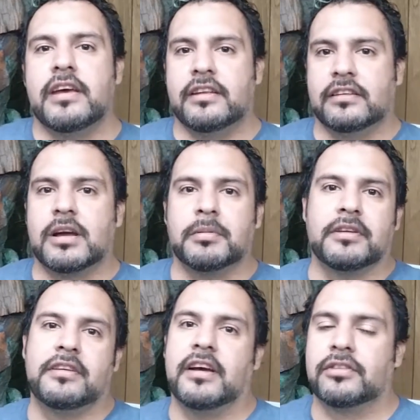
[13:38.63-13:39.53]
and a
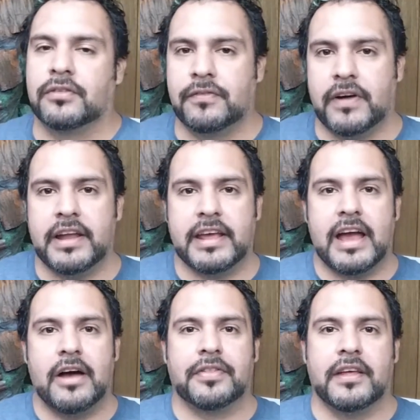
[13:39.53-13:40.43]
couple of detectives are
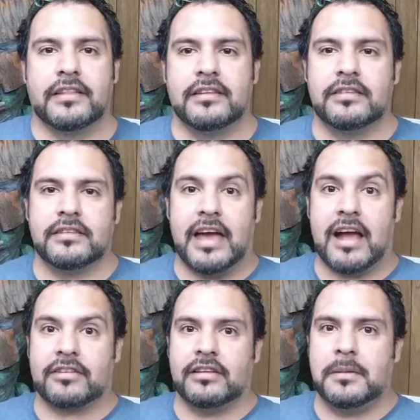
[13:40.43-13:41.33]
finding out that this is
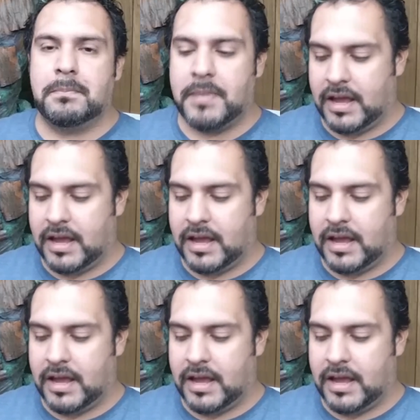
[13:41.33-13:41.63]
actually